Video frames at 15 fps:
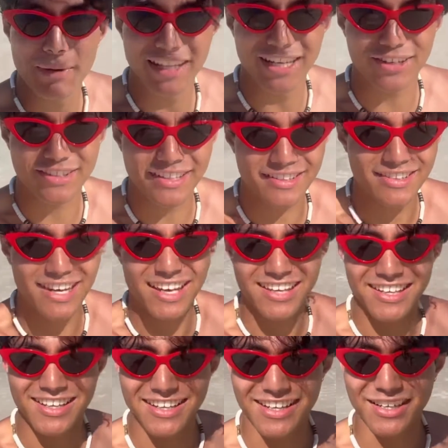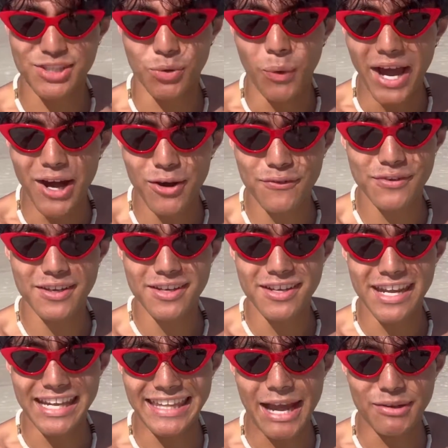been here since like 12
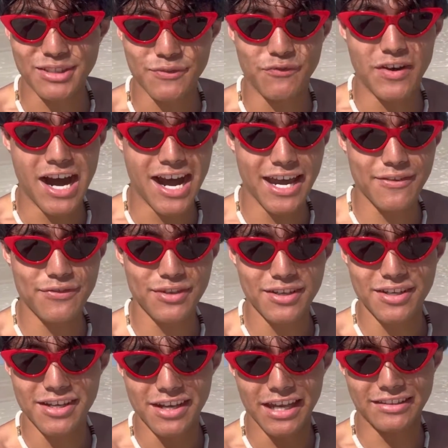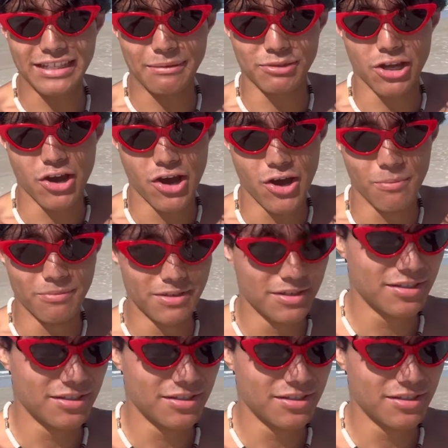and now it's five. It's time to go home.